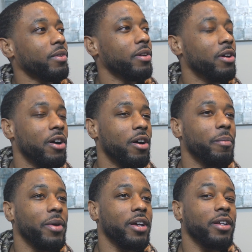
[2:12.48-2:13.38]
Oh
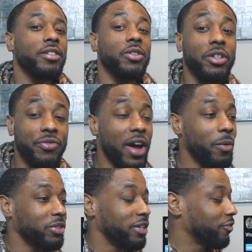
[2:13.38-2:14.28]
man, so this fight
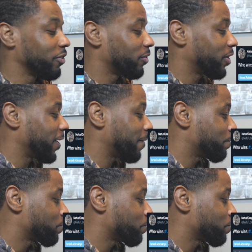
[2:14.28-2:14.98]
was different, right?